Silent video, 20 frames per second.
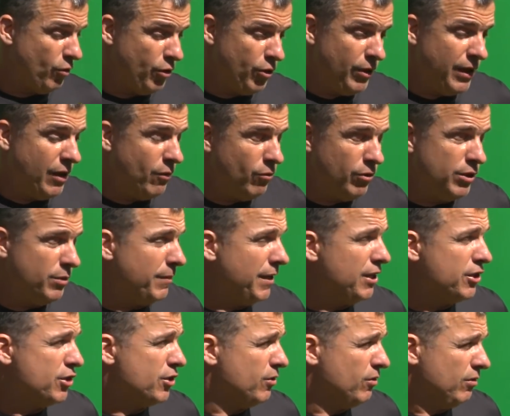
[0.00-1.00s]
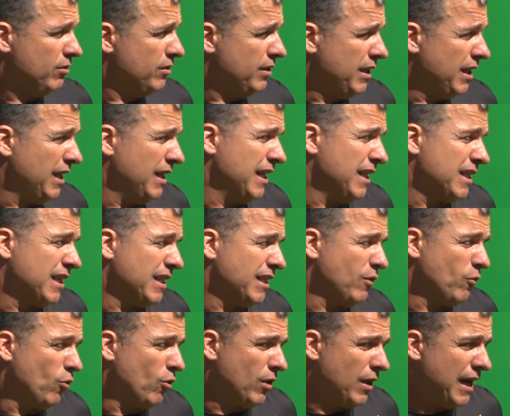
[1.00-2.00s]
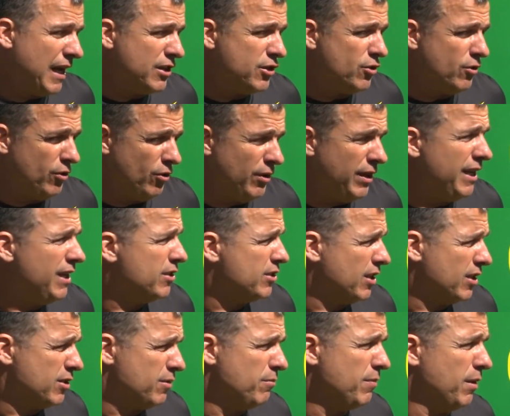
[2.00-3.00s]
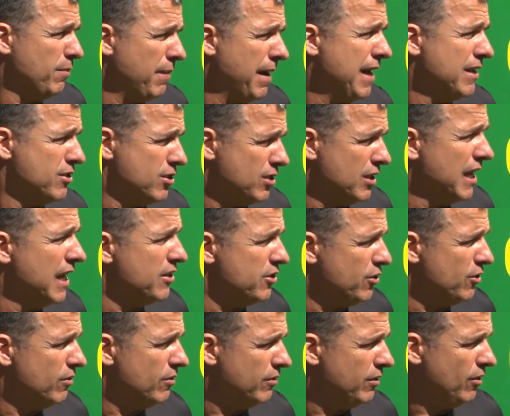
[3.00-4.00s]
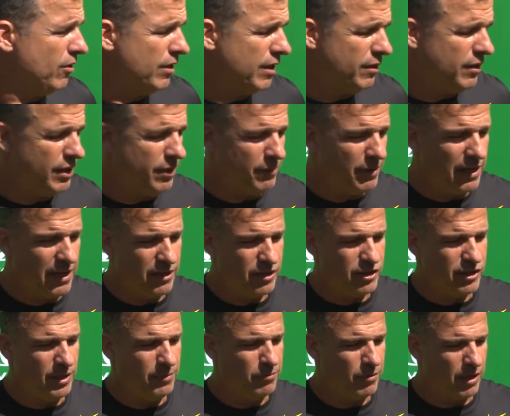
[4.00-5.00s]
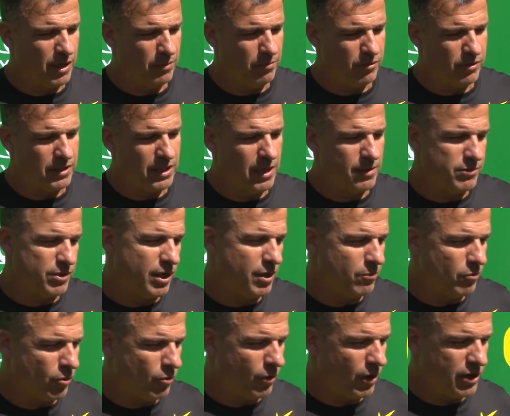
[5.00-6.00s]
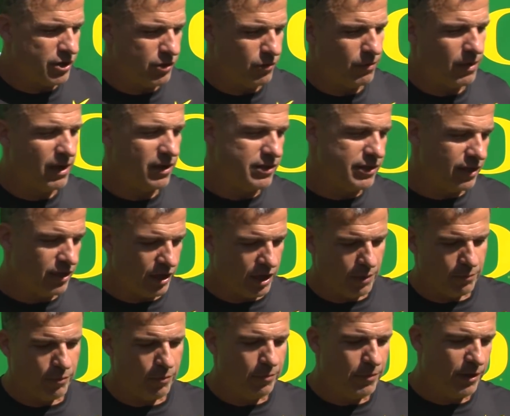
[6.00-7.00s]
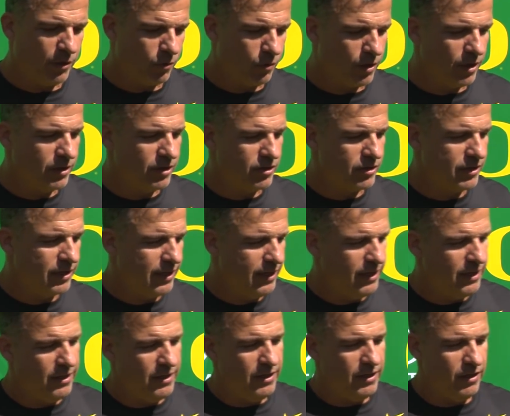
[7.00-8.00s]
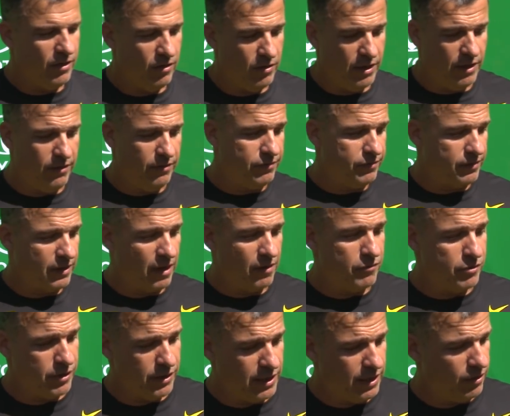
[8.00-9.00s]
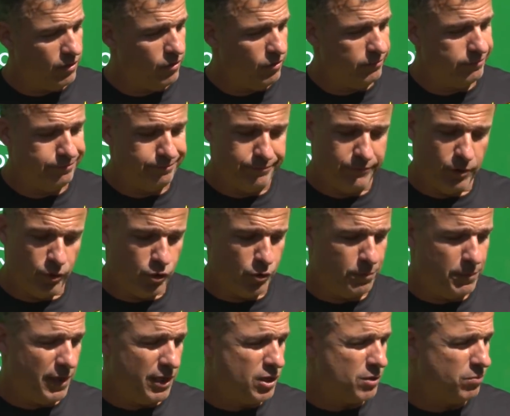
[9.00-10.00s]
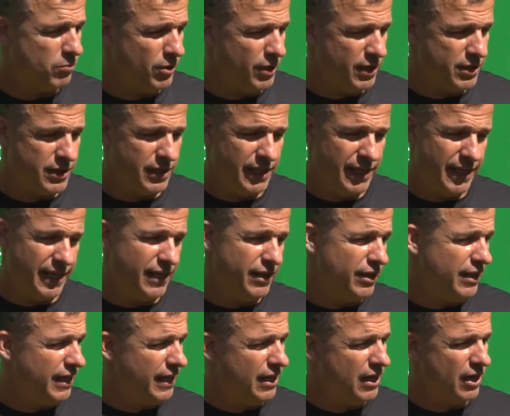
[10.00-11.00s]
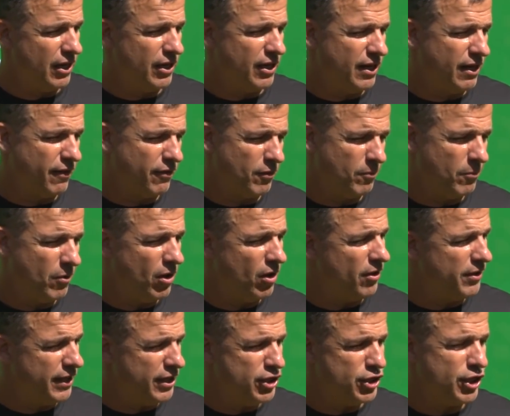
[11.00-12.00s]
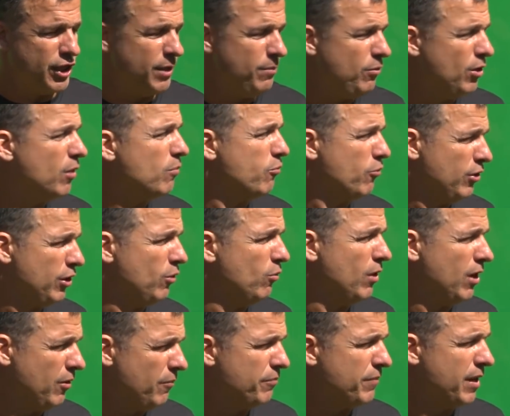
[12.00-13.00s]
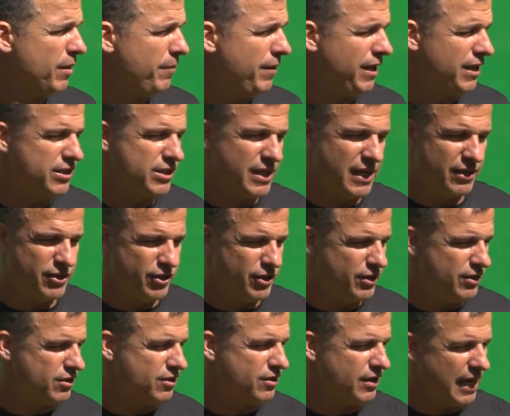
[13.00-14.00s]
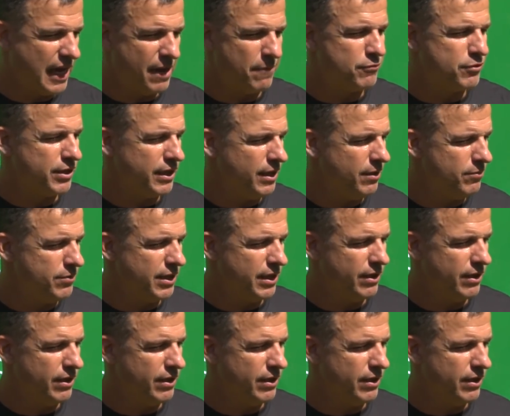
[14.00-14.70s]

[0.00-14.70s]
Well, they're not one-dimensional. Not that they were last year. You know, they hit us on some big passes last year. You know, they got us deep a couple times, a couple crossing routes, hit a couple big runs. You know, they go those big splits, and they get in there, they knock you off the ball. They scheme you up really well. I mean, it's not just gap schemes.